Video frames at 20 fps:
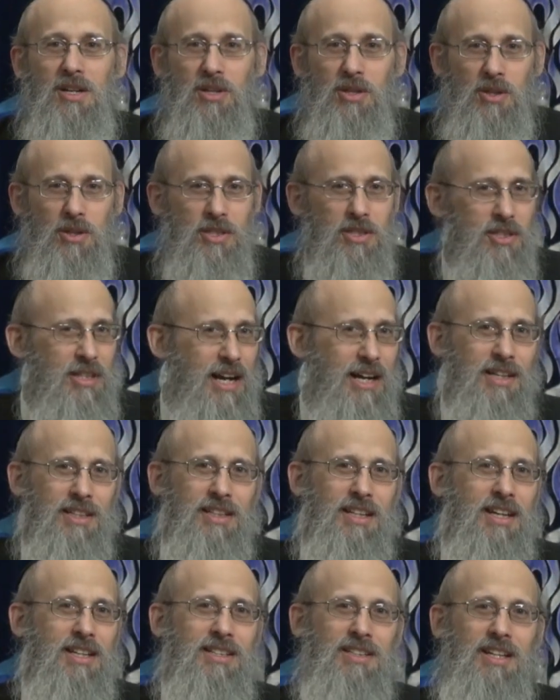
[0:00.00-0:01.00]
You're not
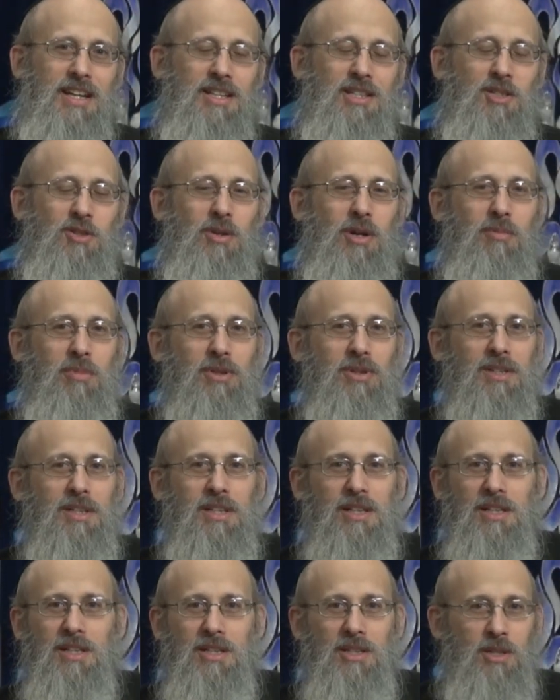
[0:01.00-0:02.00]
going to get into any trouble.
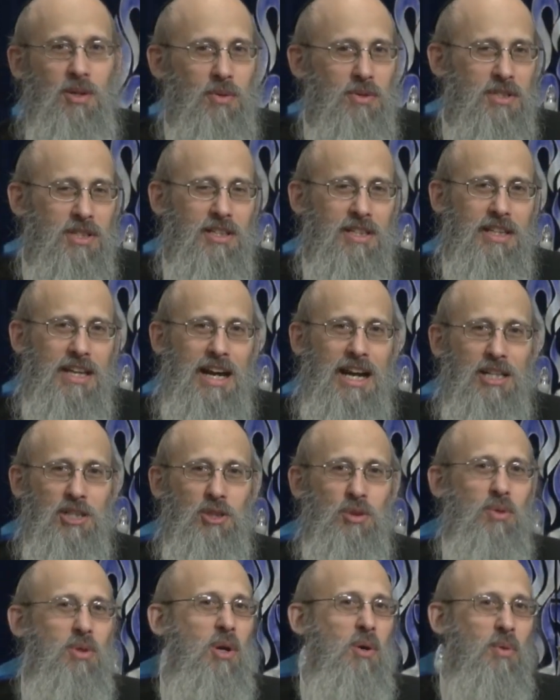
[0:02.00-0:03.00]
No one's going to
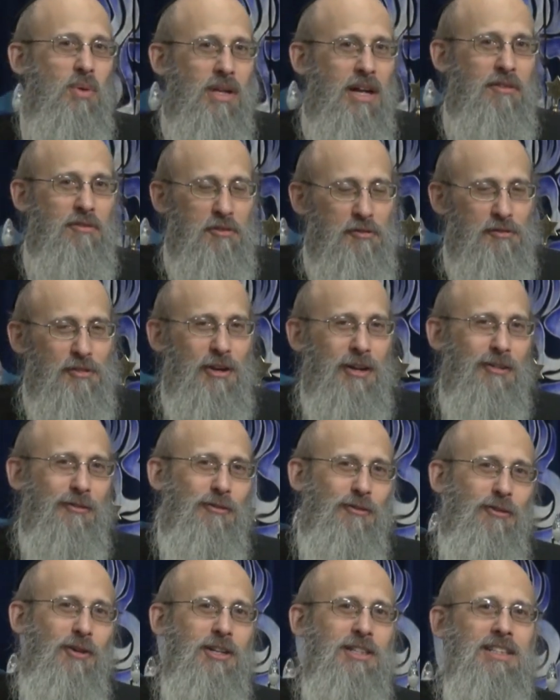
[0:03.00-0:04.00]
catch you. No one will ever fi
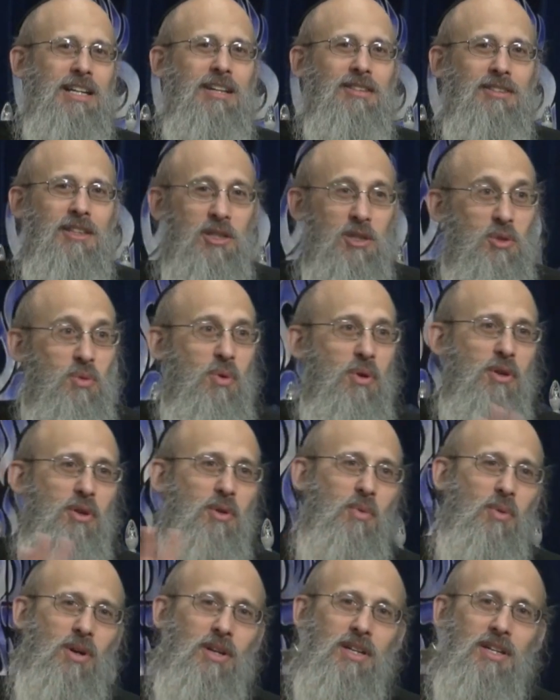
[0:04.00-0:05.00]
find out that you were
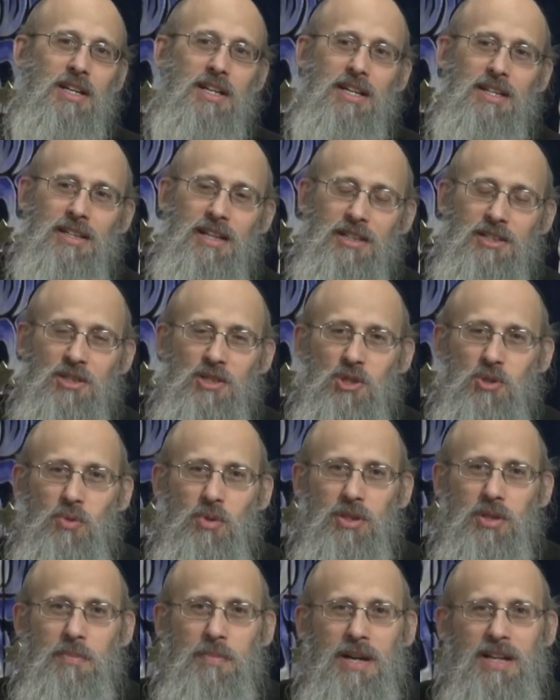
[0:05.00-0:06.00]
the one that
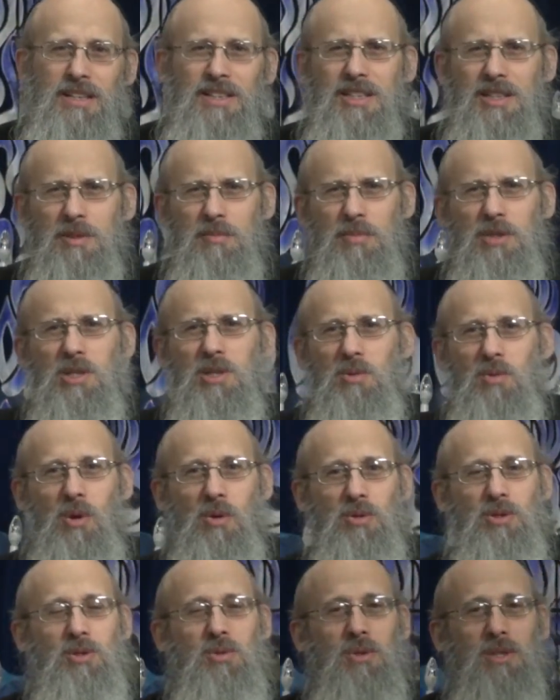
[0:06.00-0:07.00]
destroyed the painting, but you
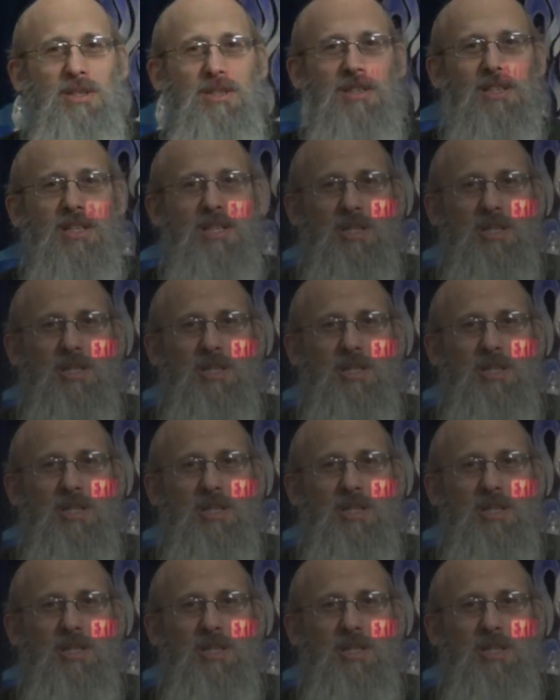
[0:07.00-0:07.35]
won't do it.